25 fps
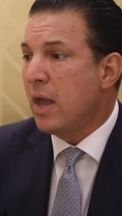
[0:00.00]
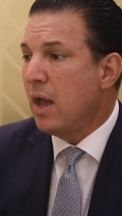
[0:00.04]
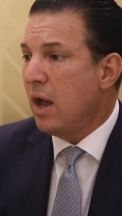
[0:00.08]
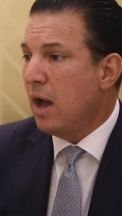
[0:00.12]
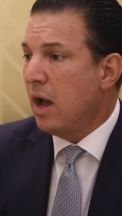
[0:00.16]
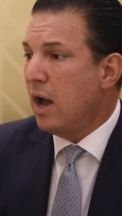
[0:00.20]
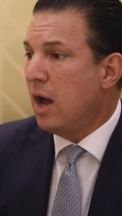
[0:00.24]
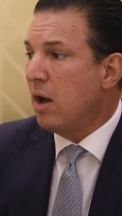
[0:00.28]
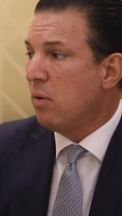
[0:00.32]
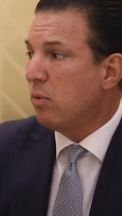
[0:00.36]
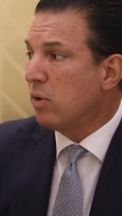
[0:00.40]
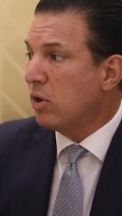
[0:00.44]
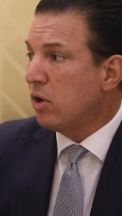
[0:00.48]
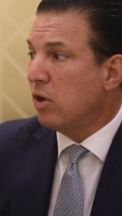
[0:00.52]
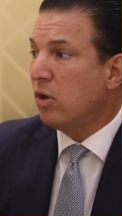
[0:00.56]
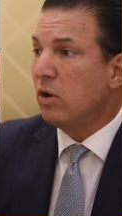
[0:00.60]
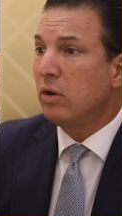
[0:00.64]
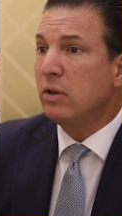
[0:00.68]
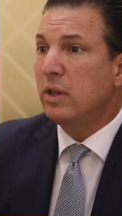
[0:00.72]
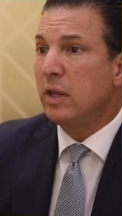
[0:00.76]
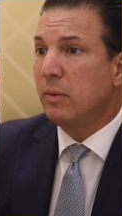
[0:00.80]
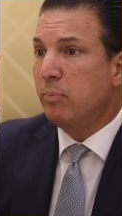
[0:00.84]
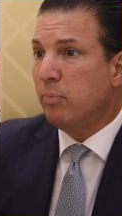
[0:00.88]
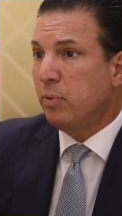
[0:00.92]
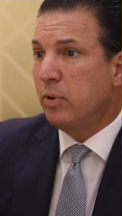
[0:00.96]
We're
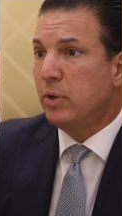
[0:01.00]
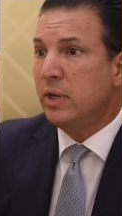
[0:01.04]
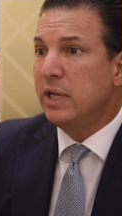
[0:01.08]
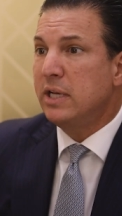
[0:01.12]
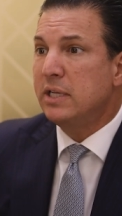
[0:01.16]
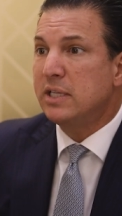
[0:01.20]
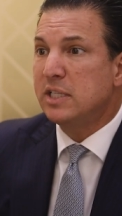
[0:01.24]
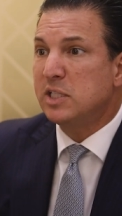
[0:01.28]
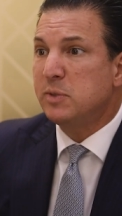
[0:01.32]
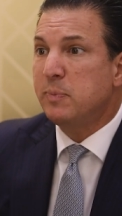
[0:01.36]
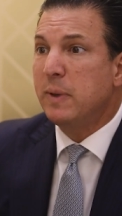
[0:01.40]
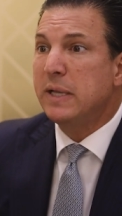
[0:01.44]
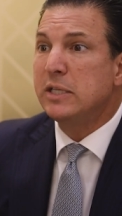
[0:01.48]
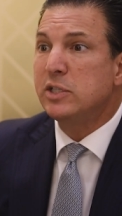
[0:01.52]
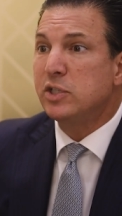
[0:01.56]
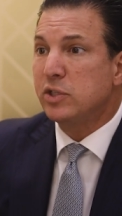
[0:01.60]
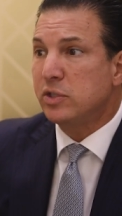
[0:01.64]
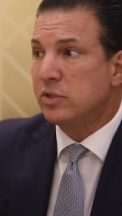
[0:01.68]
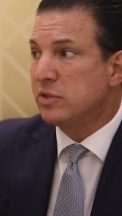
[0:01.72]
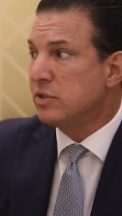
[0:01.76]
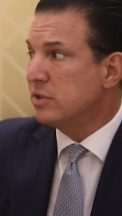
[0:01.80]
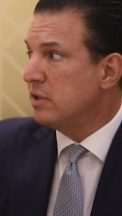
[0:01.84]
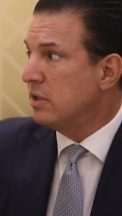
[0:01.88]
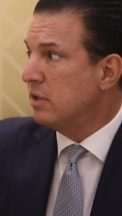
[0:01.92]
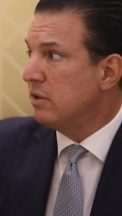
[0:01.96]
currently putting dispensers
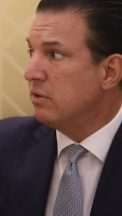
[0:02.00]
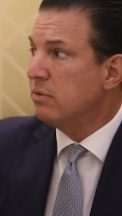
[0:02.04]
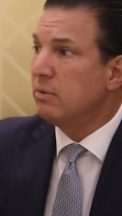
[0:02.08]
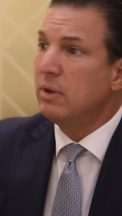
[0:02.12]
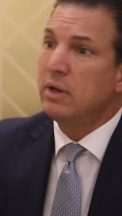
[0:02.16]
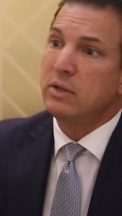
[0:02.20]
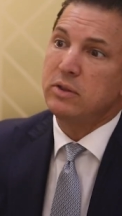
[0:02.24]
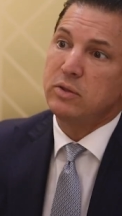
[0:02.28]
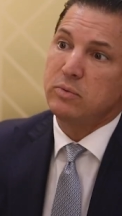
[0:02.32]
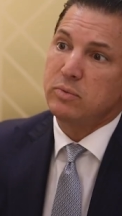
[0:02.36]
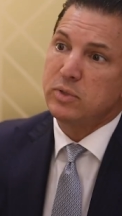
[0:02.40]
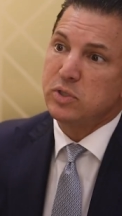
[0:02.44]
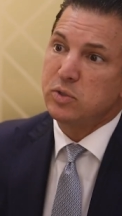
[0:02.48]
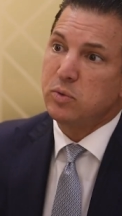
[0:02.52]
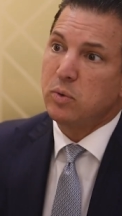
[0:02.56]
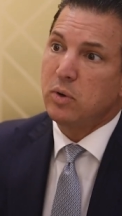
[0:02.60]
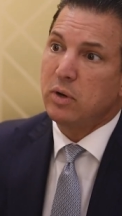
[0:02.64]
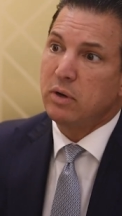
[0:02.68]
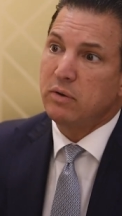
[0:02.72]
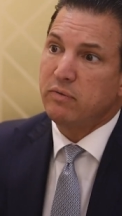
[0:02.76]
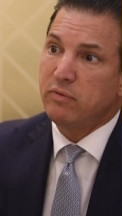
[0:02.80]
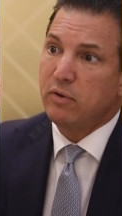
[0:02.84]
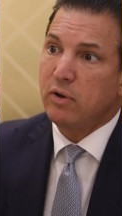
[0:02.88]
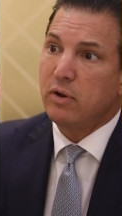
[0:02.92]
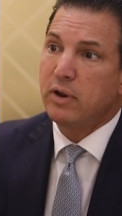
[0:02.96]
throughout the
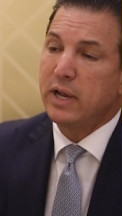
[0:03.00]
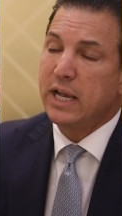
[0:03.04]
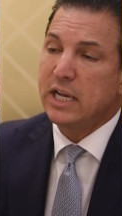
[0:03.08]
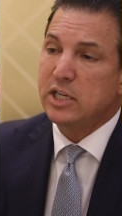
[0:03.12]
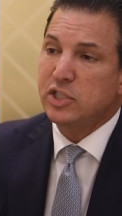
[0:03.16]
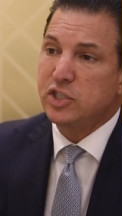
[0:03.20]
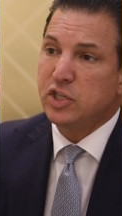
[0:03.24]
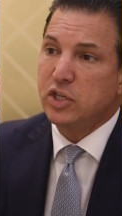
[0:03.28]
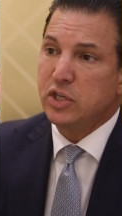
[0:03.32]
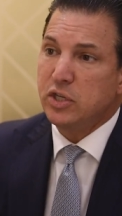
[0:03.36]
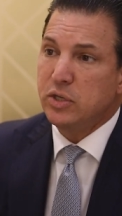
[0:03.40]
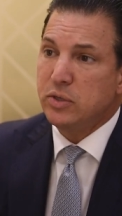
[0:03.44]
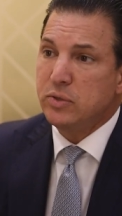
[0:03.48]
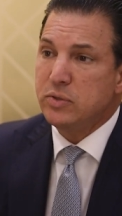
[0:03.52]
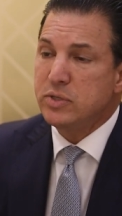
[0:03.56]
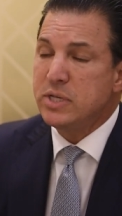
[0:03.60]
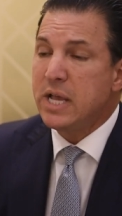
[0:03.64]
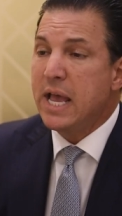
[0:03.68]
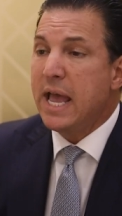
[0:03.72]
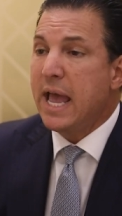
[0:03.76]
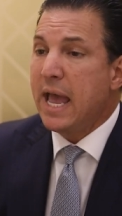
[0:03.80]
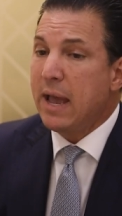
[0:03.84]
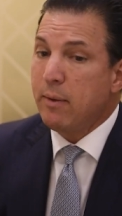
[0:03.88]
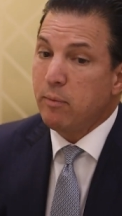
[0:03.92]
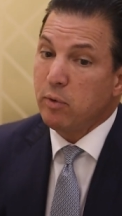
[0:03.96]
resort for our guests to use,
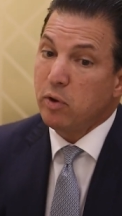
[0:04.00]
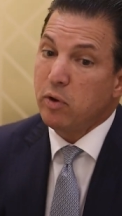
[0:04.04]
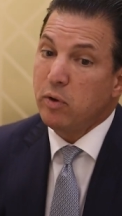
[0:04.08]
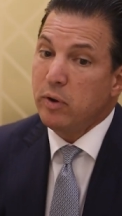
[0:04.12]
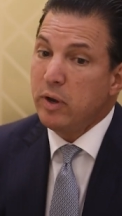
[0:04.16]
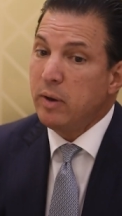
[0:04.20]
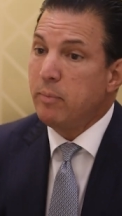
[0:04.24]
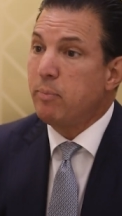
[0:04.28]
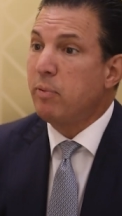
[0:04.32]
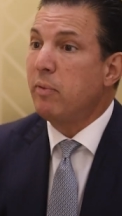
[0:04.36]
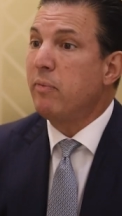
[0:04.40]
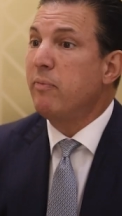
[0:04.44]
and we're going to